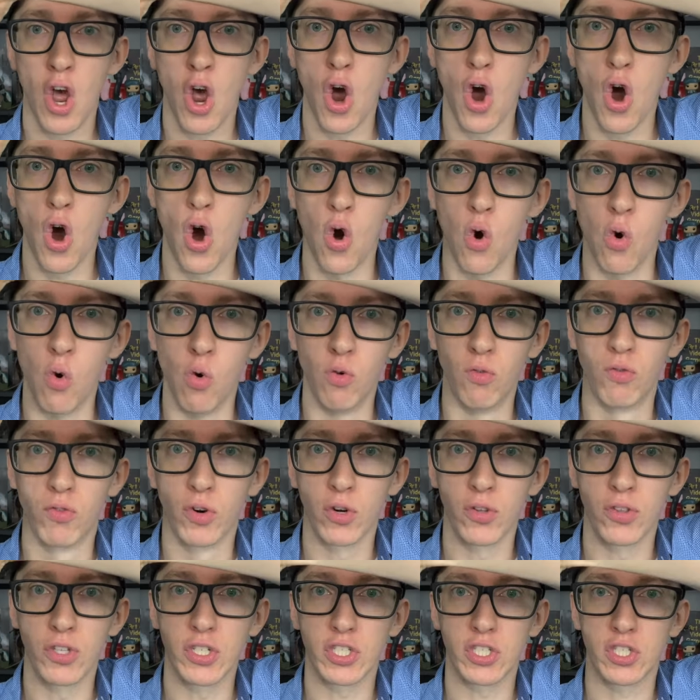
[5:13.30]

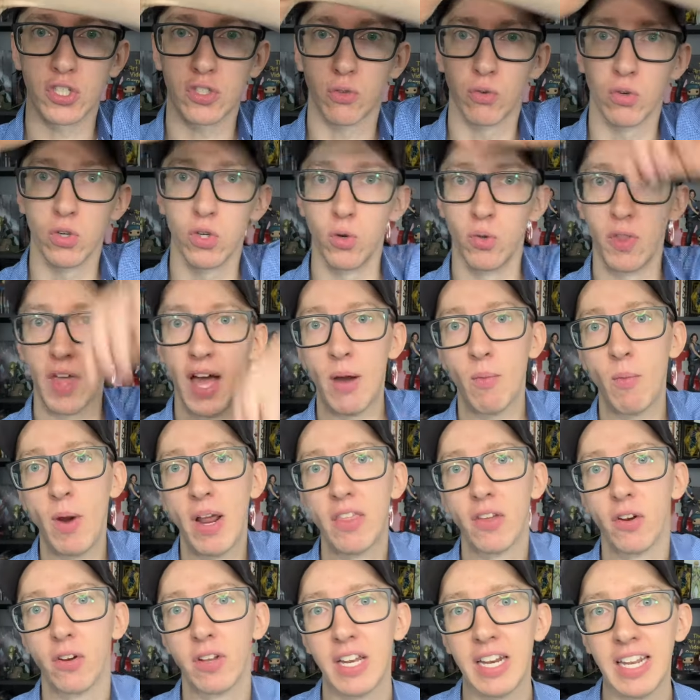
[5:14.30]
over the screw. That
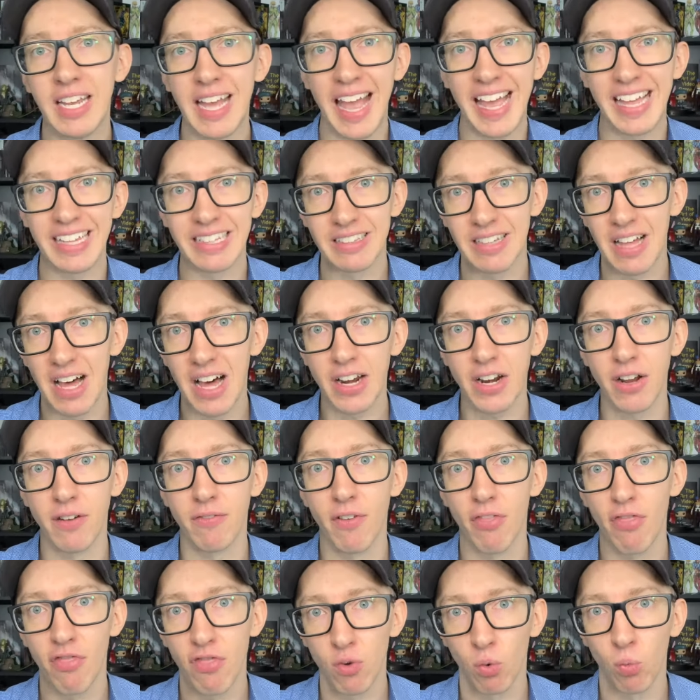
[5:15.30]
way they're getting a lot
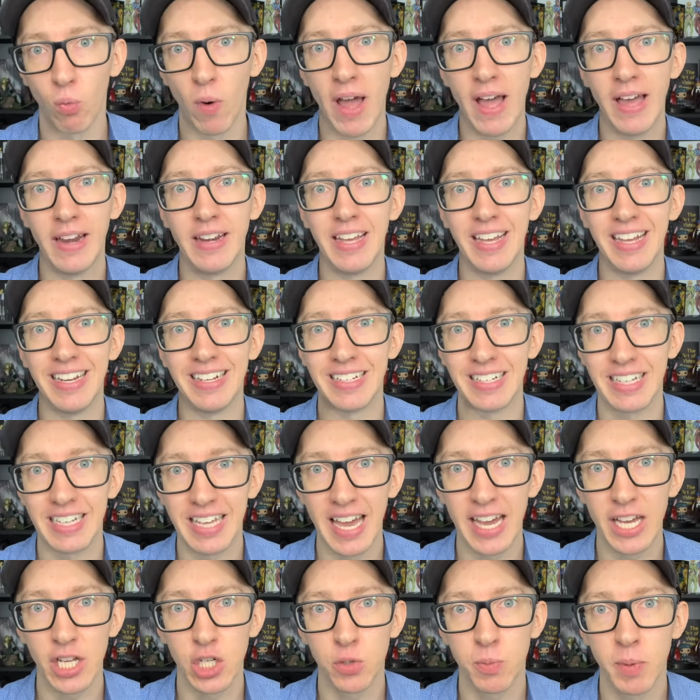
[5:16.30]
of thread
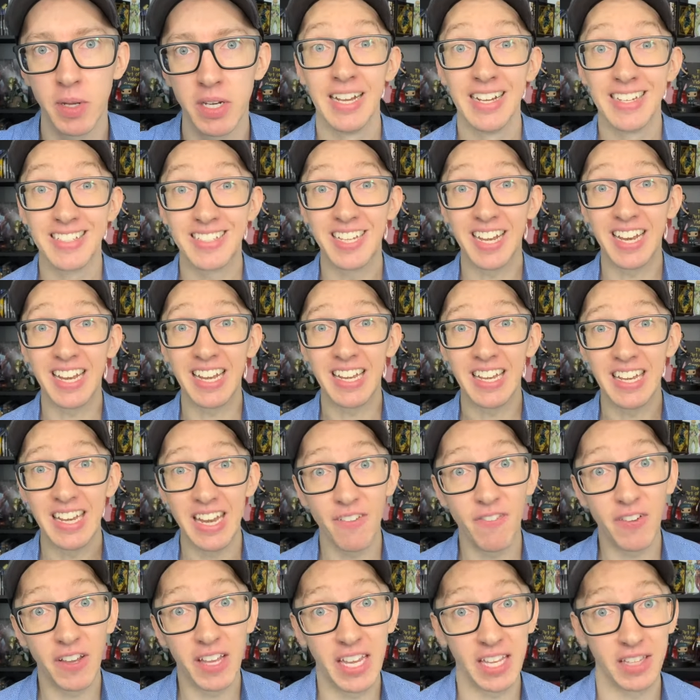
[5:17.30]
engagement,
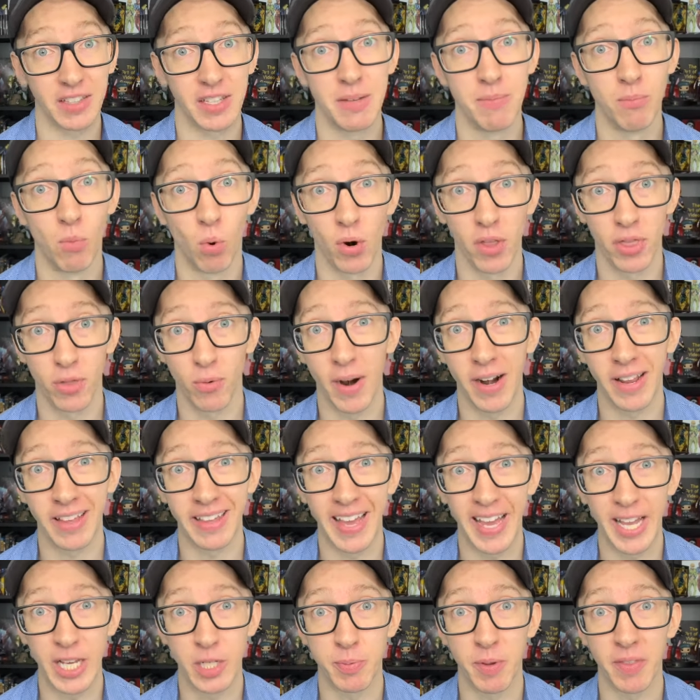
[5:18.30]
significantly more thread
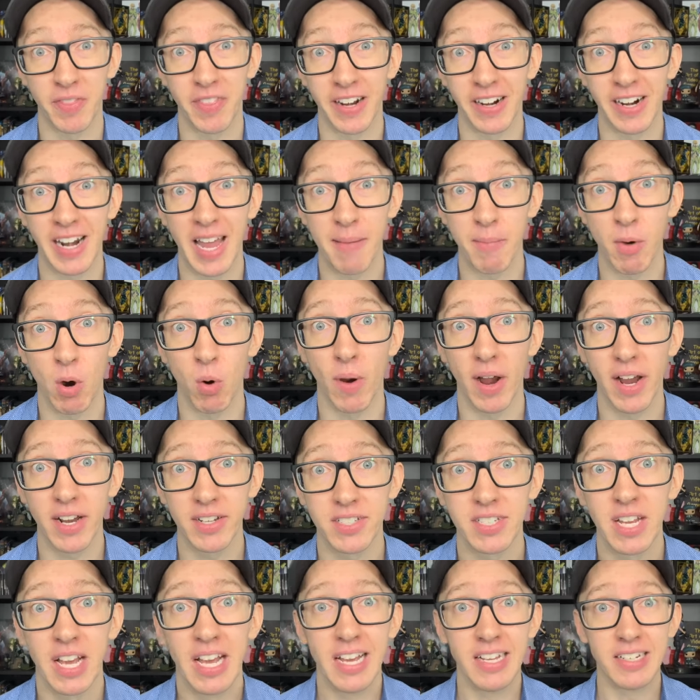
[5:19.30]
engagement than an
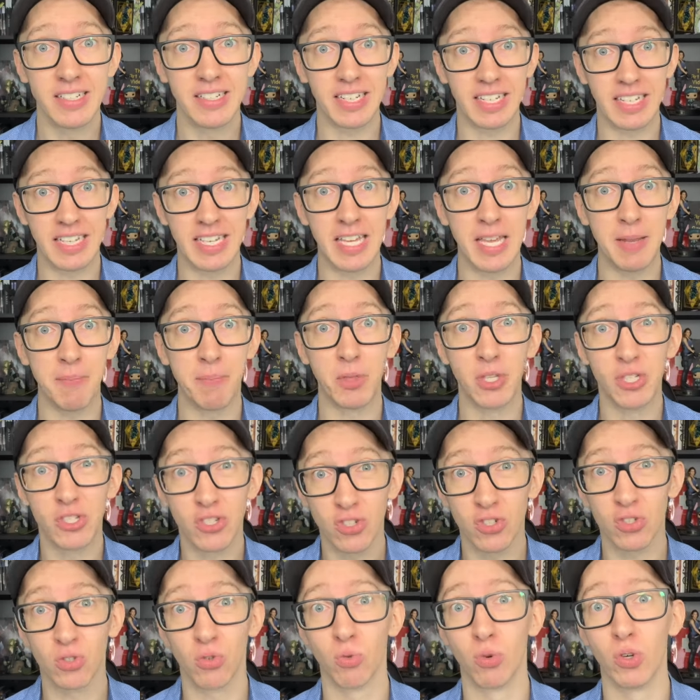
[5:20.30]
MOS to keep the
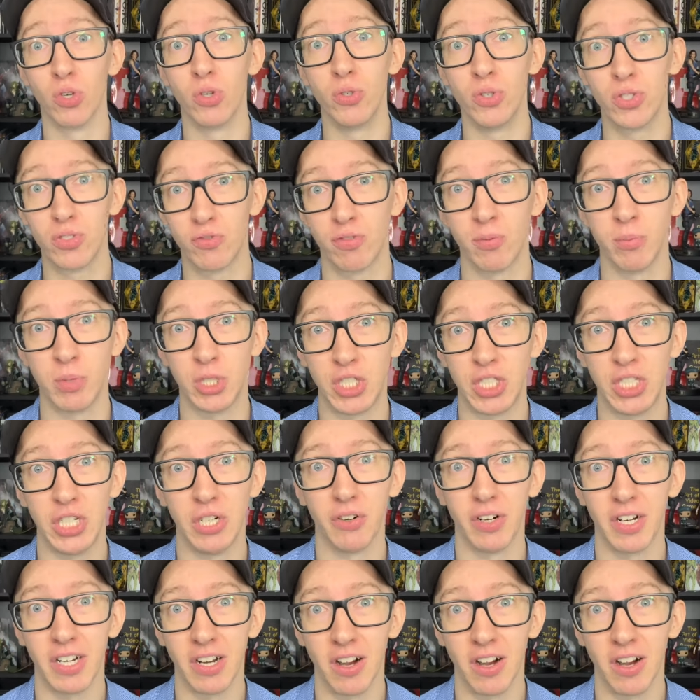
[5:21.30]
screws from shearing